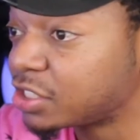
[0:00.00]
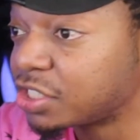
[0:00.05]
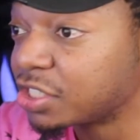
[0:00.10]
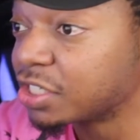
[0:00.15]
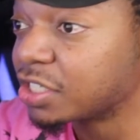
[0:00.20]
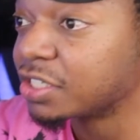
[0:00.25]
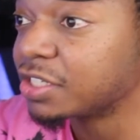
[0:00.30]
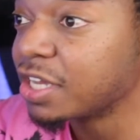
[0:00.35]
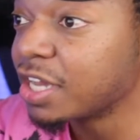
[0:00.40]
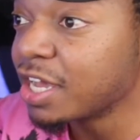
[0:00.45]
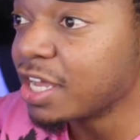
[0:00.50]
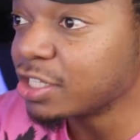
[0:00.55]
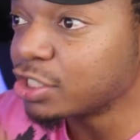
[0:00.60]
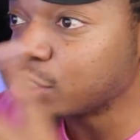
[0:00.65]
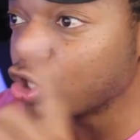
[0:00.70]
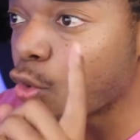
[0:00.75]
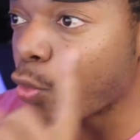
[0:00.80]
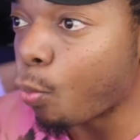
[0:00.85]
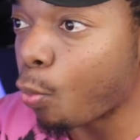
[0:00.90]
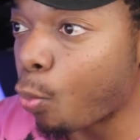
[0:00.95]
to
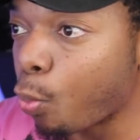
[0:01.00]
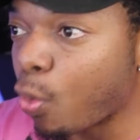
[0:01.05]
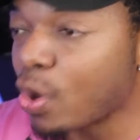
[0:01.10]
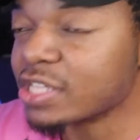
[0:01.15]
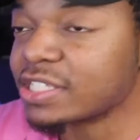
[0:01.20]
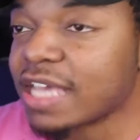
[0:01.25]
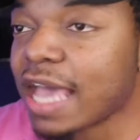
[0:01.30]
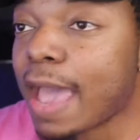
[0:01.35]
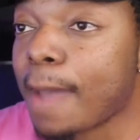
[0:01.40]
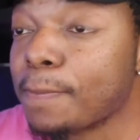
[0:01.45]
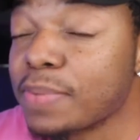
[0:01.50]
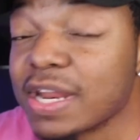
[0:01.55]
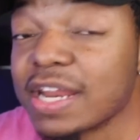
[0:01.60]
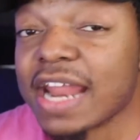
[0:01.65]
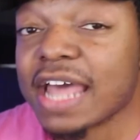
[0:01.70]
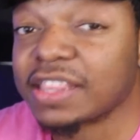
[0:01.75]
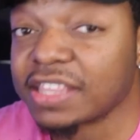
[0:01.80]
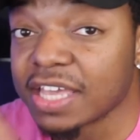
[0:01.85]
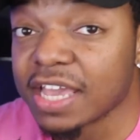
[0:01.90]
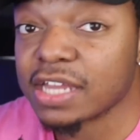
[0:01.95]
what's happening
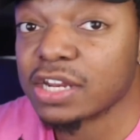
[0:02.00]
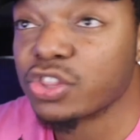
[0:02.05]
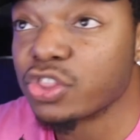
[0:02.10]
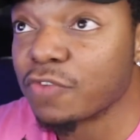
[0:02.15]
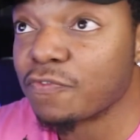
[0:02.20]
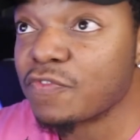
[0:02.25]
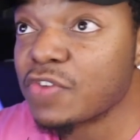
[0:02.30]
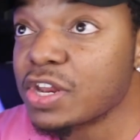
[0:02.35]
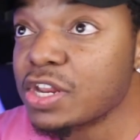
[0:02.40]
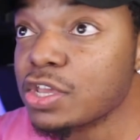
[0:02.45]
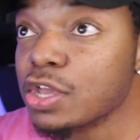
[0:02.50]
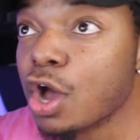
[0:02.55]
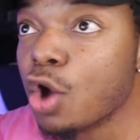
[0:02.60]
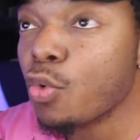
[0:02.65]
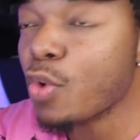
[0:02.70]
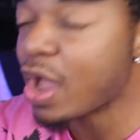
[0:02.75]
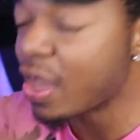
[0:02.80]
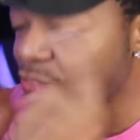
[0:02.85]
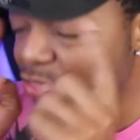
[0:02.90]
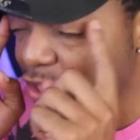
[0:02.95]
at the end of the
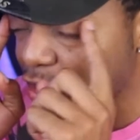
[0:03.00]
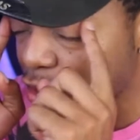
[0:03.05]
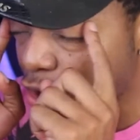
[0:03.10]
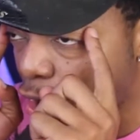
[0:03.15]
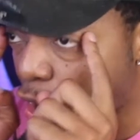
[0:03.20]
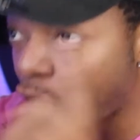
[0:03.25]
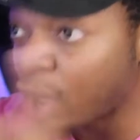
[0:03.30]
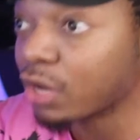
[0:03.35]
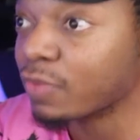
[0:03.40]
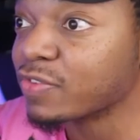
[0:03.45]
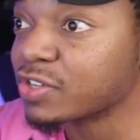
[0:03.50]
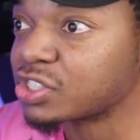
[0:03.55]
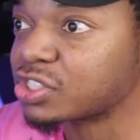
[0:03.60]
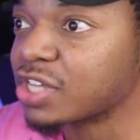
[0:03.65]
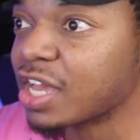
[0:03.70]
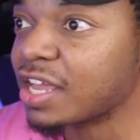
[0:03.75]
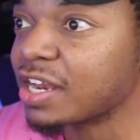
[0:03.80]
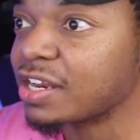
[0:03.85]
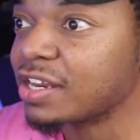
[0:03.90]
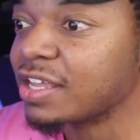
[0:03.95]
video. And then all of a
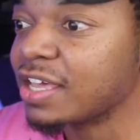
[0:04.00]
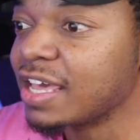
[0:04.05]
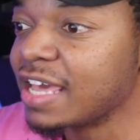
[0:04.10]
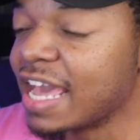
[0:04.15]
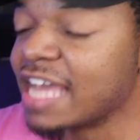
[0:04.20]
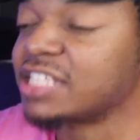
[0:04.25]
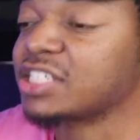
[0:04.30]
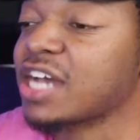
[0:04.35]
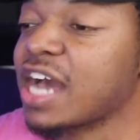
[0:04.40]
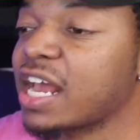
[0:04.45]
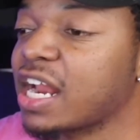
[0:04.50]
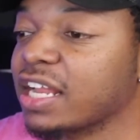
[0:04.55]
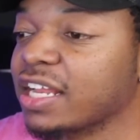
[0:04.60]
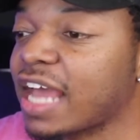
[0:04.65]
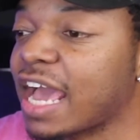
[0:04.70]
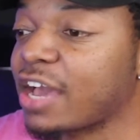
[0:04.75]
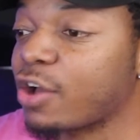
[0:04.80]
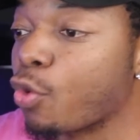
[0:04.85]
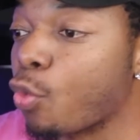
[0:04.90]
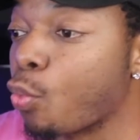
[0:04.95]
sudden, it's kind of
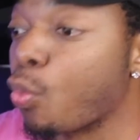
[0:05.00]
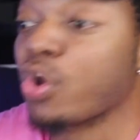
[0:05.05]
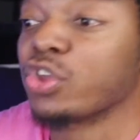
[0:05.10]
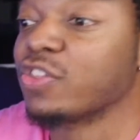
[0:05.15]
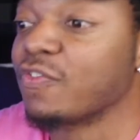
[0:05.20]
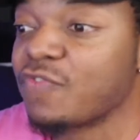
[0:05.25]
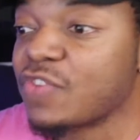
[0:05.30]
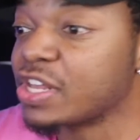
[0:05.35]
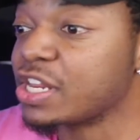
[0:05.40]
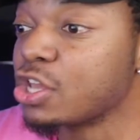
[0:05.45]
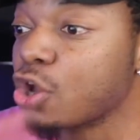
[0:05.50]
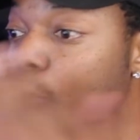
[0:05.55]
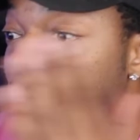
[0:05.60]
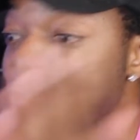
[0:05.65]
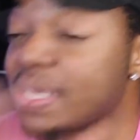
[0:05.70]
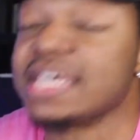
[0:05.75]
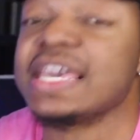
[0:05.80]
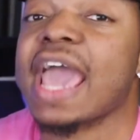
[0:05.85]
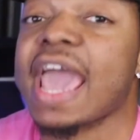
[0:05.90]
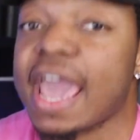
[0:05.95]
like where the video
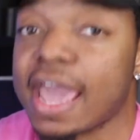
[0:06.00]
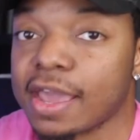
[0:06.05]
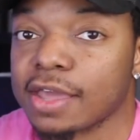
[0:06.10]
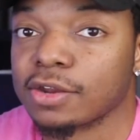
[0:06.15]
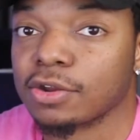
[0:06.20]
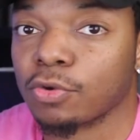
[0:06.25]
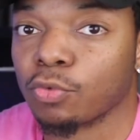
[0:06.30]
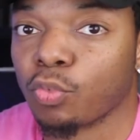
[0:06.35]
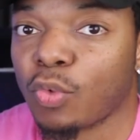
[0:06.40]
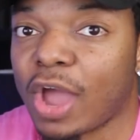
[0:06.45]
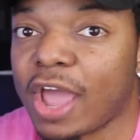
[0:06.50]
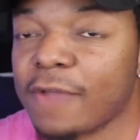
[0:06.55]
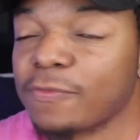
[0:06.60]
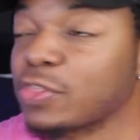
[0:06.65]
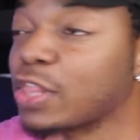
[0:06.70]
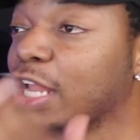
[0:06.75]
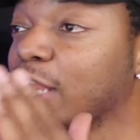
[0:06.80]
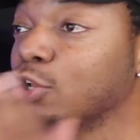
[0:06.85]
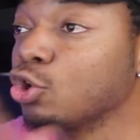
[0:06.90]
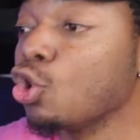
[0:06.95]
began, right?
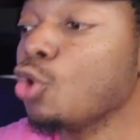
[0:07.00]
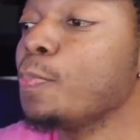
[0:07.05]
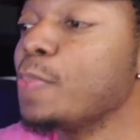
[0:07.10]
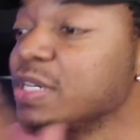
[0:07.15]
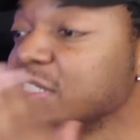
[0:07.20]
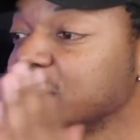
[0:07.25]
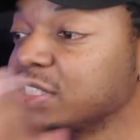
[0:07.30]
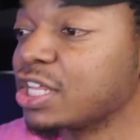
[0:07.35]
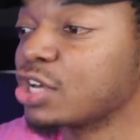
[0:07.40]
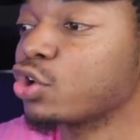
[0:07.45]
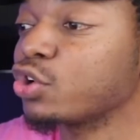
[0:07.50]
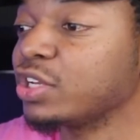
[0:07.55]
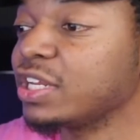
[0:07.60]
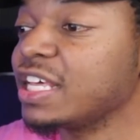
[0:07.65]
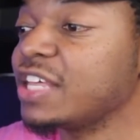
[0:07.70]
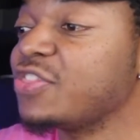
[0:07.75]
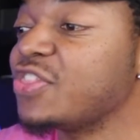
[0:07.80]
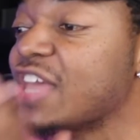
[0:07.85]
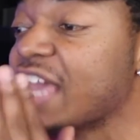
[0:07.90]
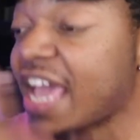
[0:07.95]
The loop is
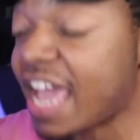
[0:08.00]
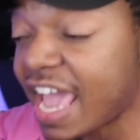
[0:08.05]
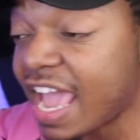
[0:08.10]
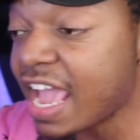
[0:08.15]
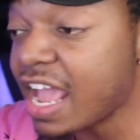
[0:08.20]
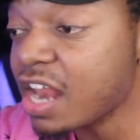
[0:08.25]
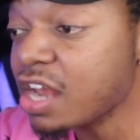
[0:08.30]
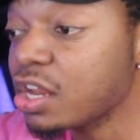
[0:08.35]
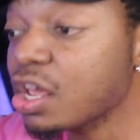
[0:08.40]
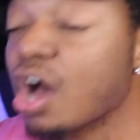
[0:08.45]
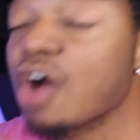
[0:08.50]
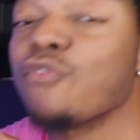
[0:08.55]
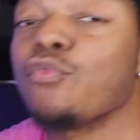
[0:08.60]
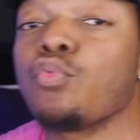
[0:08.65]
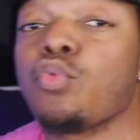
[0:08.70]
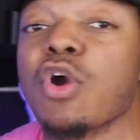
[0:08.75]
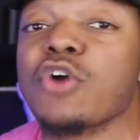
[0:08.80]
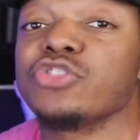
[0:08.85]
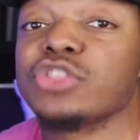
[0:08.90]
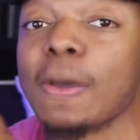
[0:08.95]
literally the end of
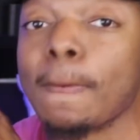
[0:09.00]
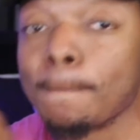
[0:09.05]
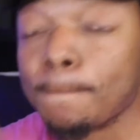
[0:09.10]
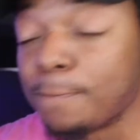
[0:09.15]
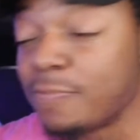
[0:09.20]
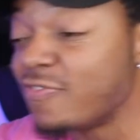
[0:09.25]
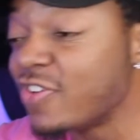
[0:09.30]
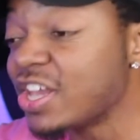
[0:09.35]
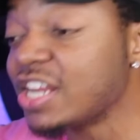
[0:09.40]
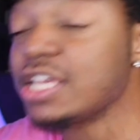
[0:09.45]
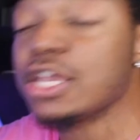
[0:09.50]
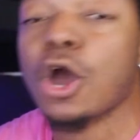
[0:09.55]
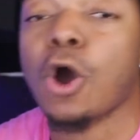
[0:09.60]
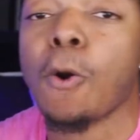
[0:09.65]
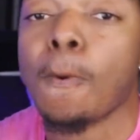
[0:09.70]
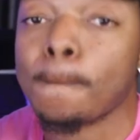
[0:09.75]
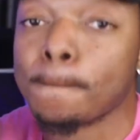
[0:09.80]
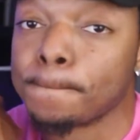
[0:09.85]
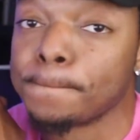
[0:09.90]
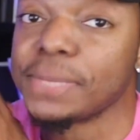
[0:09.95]
where the
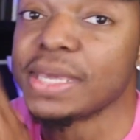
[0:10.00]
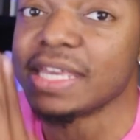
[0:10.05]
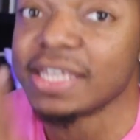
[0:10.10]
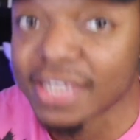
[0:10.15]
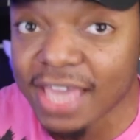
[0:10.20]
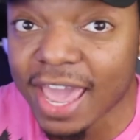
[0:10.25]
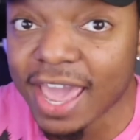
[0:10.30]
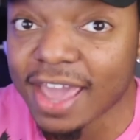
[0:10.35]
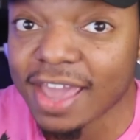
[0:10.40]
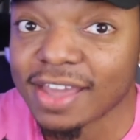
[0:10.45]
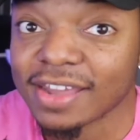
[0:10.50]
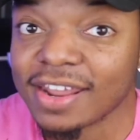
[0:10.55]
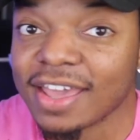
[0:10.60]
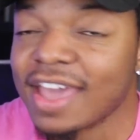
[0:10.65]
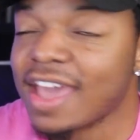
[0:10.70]
video began.